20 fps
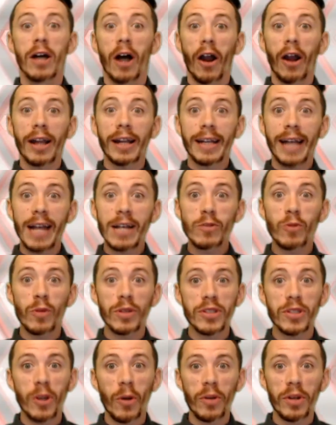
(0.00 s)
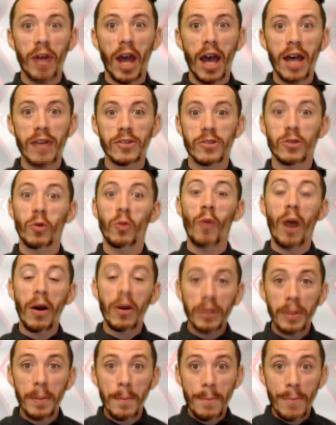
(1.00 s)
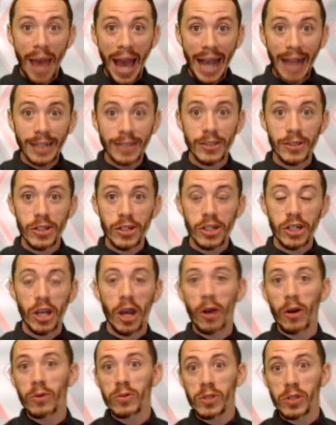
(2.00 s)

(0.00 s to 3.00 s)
Alright guys, what's going on? So welcome back to the show.